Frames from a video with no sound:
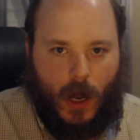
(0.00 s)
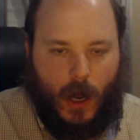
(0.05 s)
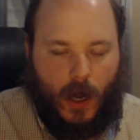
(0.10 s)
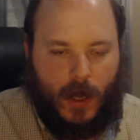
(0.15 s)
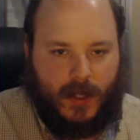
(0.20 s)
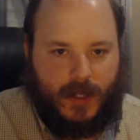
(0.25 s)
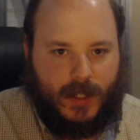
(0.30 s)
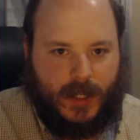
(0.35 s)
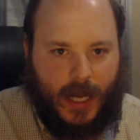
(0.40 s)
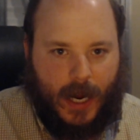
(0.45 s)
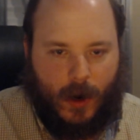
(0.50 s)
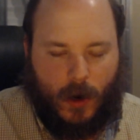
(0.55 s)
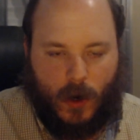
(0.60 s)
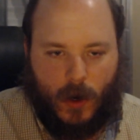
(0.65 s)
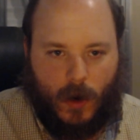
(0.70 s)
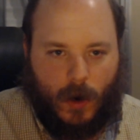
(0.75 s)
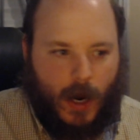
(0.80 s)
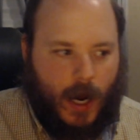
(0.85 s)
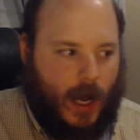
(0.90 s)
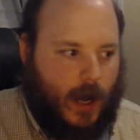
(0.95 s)

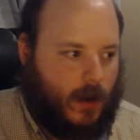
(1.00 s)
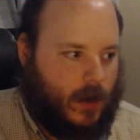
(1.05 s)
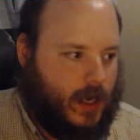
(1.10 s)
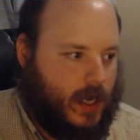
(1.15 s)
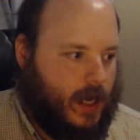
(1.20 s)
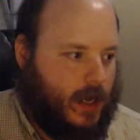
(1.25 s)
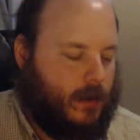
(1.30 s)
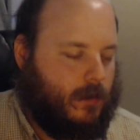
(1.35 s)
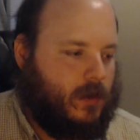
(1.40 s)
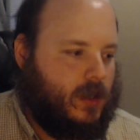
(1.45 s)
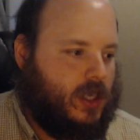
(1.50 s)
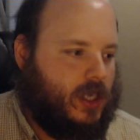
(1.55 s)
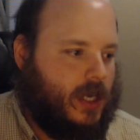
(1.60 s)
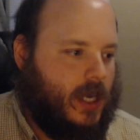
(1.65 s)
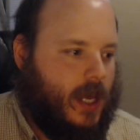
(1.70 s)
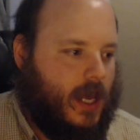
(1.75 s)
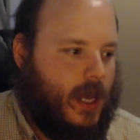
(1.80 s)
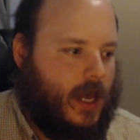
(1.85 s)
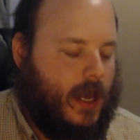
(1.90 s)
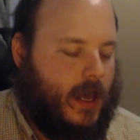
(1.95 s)
sauerkraut,
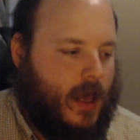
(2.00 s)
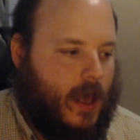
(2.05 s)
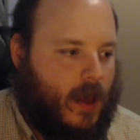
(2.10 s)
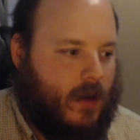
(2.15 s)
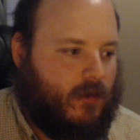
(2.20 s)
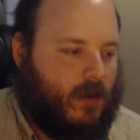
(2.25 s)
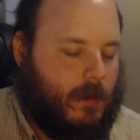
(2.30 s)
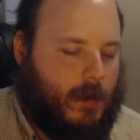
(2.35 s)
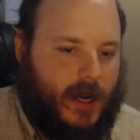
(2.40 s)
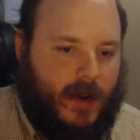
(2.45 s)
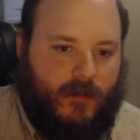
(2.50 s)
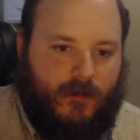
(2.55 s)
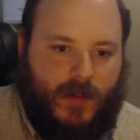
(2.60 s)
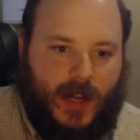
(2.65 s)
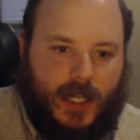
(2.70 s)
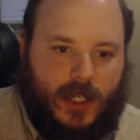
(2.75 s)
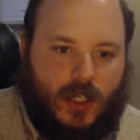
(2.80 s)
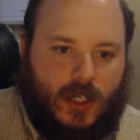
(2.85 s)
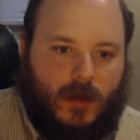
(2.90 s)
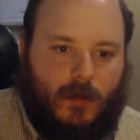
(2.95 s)
kimchi, fermented
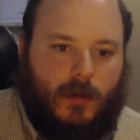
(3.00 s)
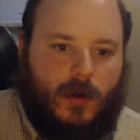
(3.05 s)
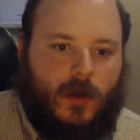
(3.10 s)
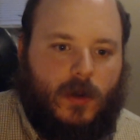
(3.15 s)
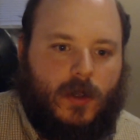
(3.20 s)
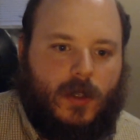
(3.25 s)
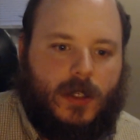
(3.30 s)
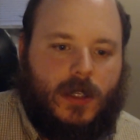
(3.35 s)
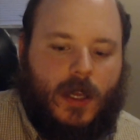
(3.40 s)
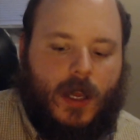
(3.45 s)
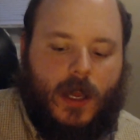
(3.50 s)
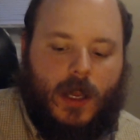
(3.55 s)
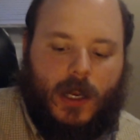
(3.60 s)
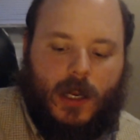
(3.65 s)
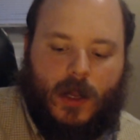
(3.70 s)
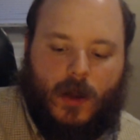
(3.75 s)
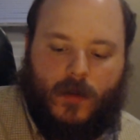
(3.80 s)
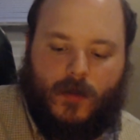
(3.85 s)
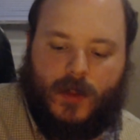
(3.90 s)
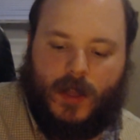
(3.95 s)
vegetables, you
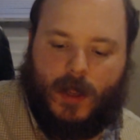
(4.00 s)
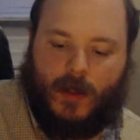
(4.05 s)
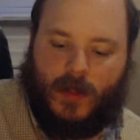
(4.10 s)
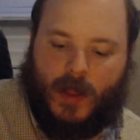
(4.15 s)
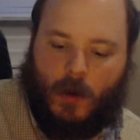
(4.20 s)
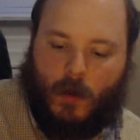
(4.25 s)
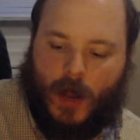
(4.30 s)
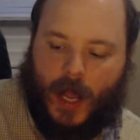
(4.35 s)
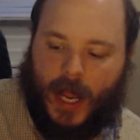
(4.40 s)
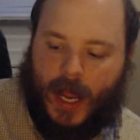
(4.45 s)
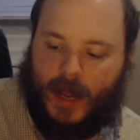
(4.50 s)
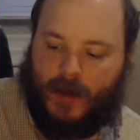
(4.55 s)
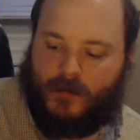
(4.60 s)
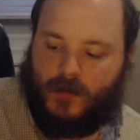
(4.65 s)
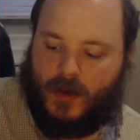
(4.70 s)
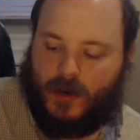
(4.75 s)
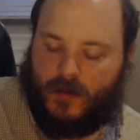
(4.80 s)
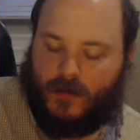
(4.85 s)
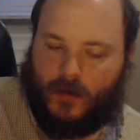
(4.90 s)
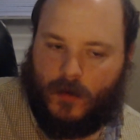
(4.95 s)
know, they will have
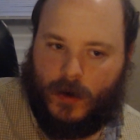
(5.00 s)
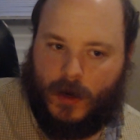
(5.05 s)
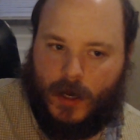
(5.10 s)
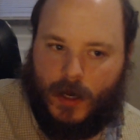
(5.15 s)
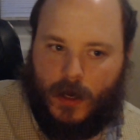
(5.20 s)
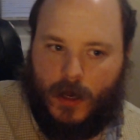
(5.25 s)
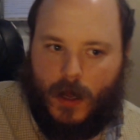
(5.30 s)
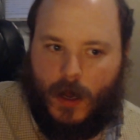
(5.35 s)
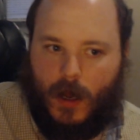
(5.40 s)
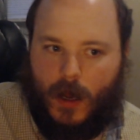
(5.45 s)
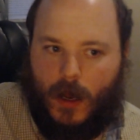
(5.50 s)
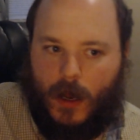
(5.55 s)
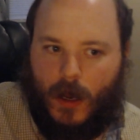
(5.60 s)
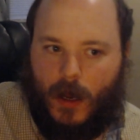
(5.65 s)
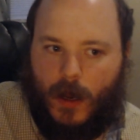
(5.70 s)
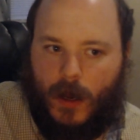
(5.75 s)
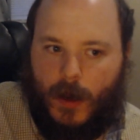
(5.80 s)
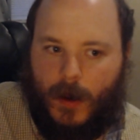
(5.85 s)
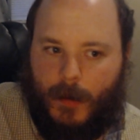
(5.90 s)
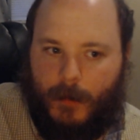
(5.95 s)
different
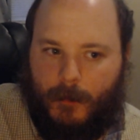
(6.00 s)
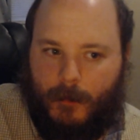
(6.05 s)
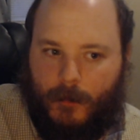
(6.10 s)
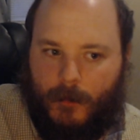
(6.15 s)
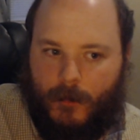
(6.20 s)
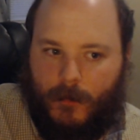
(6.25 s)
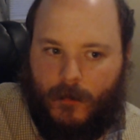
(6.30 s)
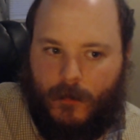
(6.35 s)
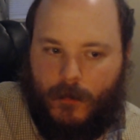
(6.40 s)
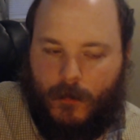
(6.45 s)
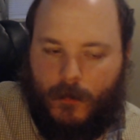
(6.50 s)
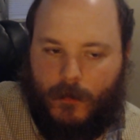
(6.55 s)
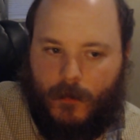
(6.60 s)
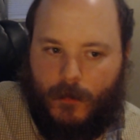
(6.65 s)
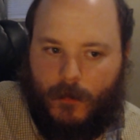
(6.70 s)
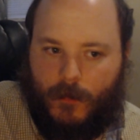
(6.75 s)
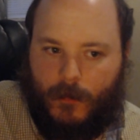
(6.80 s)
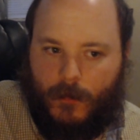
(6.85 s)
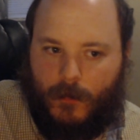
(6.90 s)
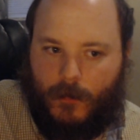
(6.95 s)

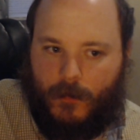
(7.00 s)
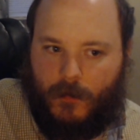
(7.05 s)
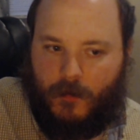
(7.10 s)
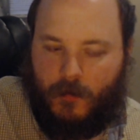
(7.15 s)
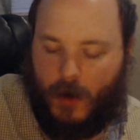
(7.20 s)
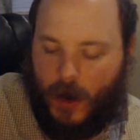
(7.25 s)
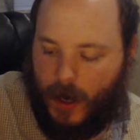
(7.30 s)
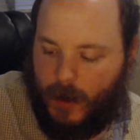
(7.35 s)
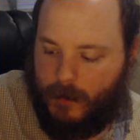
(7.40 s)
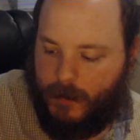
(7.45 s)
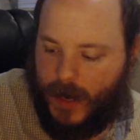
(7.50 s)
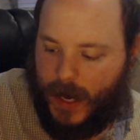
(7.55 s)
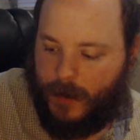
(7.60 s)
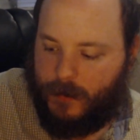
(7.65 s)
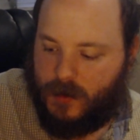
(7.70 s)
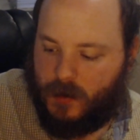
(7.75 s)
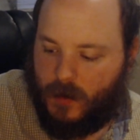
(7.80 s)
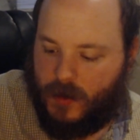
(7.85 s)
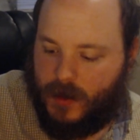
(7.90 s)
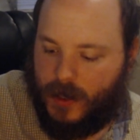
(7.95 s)

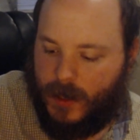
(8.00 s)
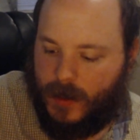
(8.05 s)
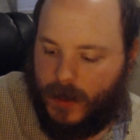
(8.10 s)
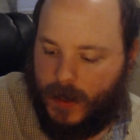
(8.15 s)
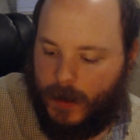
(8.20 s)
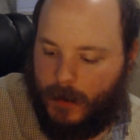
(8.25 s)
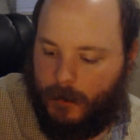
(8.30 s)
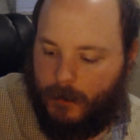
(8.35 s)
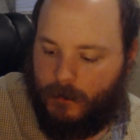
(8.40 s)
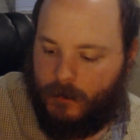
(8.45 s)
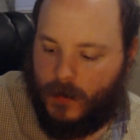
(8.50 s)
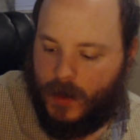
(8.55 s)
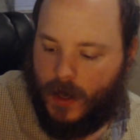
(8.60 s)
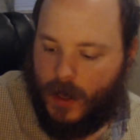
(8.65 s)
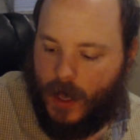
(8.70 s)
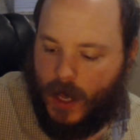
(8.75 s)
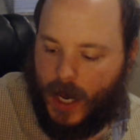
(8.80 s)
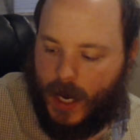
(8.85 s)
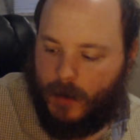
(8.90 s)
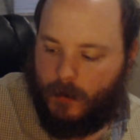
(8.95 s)
FODMAPs within them
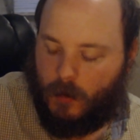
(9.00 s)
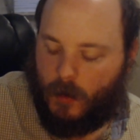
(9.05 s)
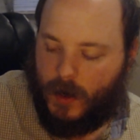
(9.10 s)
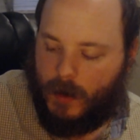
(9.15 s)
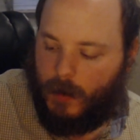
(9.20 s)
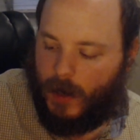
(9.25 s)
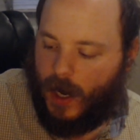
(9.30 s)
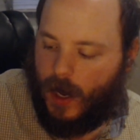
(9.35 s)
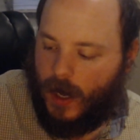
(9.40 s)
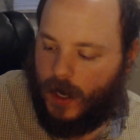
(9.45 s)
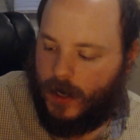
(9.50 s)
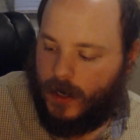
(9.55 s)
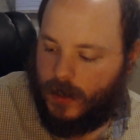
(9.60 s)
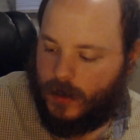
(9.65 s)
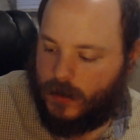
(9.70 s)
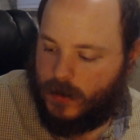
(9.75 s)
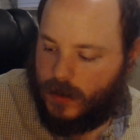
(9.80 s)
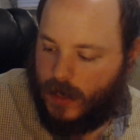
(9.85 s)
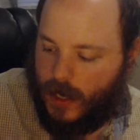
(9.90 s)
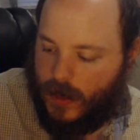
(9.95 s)
and
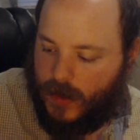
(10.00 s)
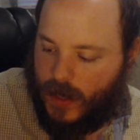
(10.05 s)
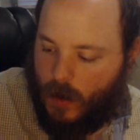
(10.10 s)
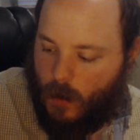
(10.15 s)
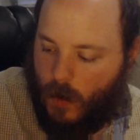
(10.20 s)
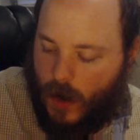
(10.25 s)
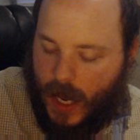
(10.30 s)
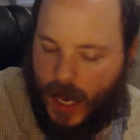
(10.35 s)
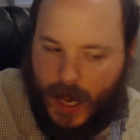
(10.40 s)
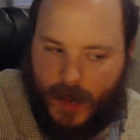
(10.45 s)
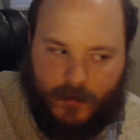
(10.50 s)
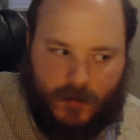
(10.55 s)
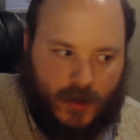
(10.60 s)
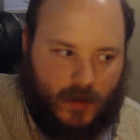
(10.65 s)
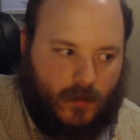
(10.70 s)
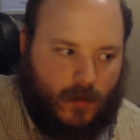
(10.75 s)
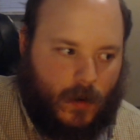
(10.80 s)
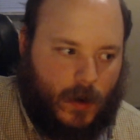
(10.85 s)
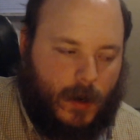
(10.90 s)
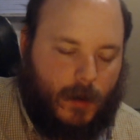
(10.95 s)
prebiotics, and they will have
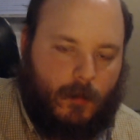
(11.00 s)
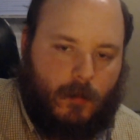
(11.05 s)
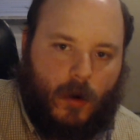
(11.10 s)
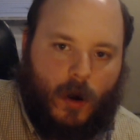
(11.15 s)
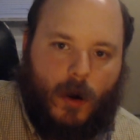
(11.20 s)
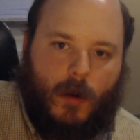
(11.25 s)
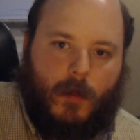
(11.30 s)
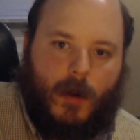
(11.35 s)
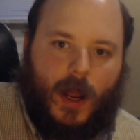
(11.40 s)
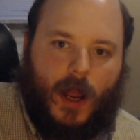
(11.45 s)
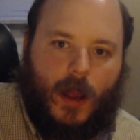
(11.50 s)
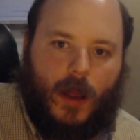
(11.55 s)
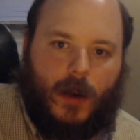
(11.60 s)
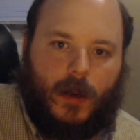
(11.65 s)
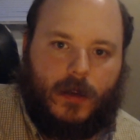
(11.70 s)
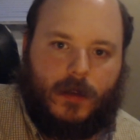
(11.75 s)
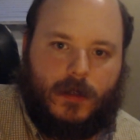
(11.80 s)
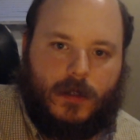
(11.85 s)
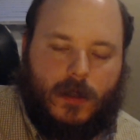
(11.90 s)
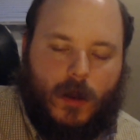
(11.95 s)
different
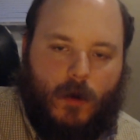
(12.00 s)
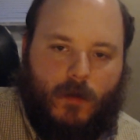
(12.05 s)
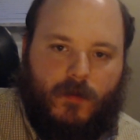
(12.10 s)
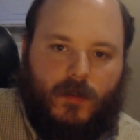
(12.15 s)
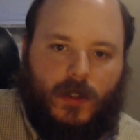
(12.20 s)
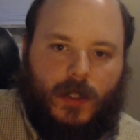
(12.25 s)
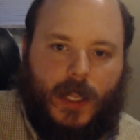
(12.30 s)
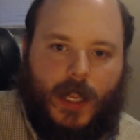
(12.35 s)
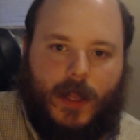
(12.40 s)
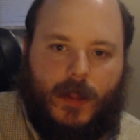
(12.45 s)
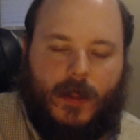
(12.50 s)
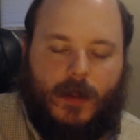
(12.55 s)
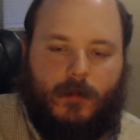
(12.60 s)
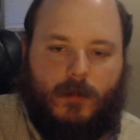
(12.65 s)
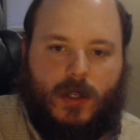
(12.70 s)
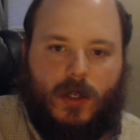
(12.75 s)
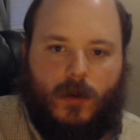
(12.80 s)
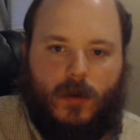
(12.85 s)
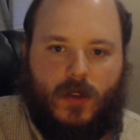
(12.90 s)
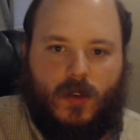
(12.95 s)
probiotics, hopefully, in them
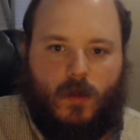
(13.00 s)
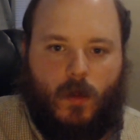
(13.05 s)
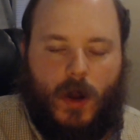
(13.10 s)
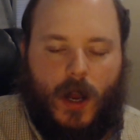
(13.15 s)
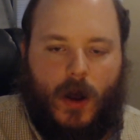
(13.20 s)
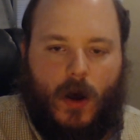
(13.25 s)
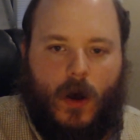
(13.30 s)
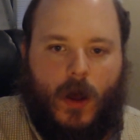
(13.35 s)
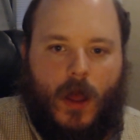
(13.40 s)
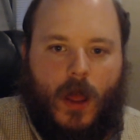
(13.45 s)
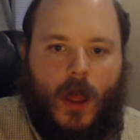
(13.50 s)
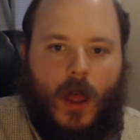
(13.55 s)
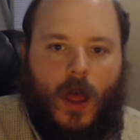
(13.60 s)
too as well.